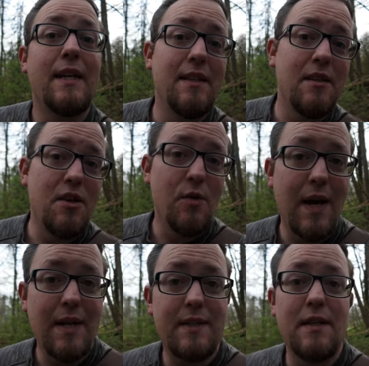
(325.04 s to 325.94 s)
In the
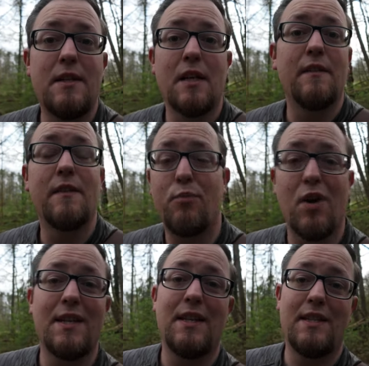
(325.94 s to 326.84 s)
US, none of the
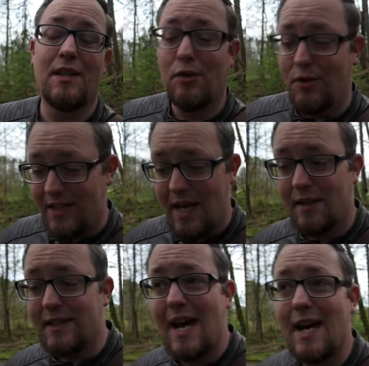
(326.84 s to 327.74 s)
prices include
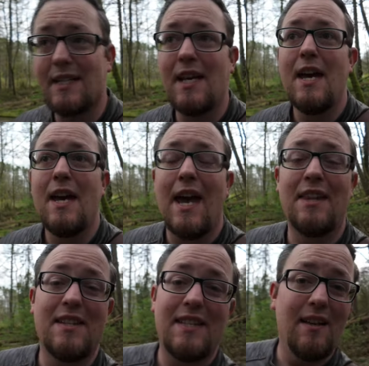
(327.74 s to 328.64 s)
sales tax,
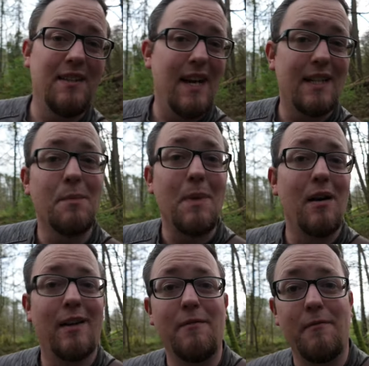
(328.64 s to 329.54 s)
and the sales tax
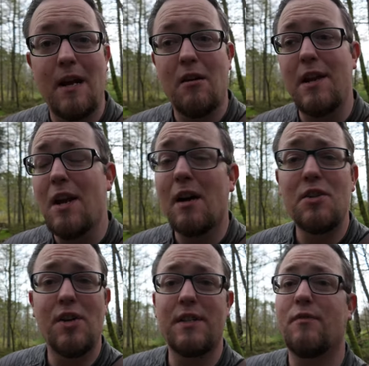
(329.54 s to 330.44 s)
amount can vary
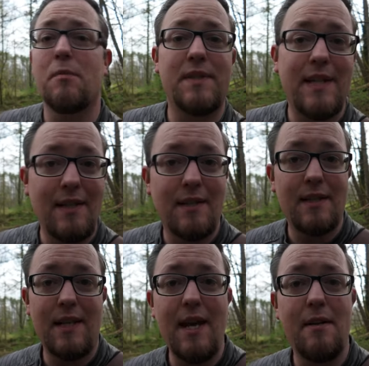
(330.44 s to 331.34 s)
not just from state to
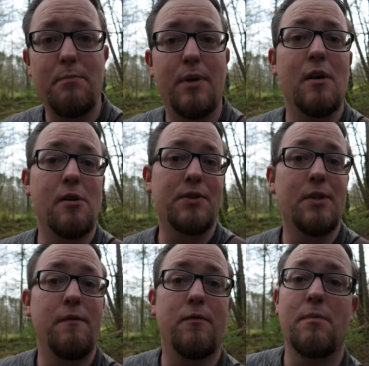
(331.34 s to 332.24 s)
state, but
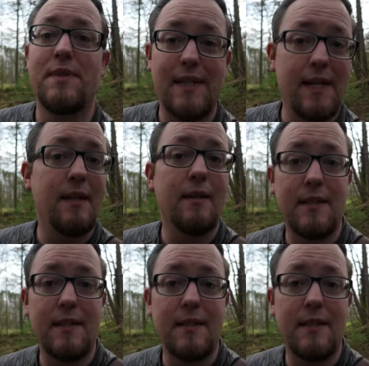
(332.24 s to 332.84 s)
also from city to